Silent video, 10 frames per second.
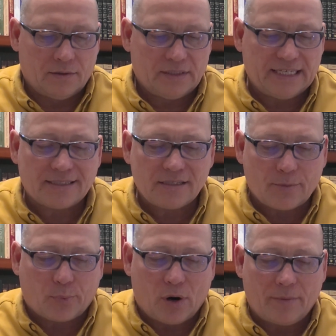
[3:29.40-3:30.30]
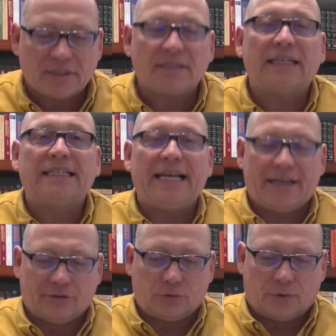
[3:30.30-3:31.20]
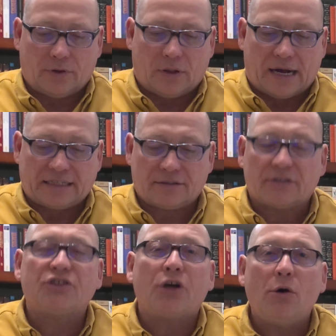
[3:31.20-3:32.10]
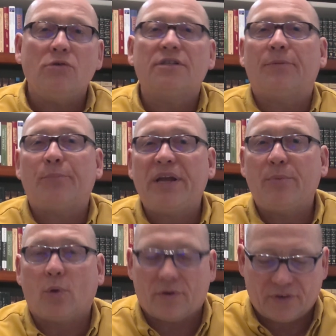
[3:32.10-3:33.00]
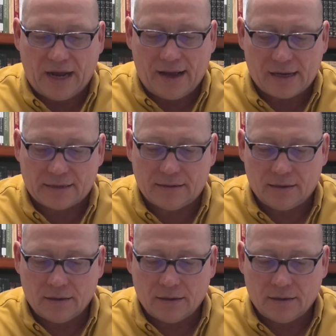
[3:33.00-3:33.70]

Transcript: This is a promise that the Israelites, the chosen people of God,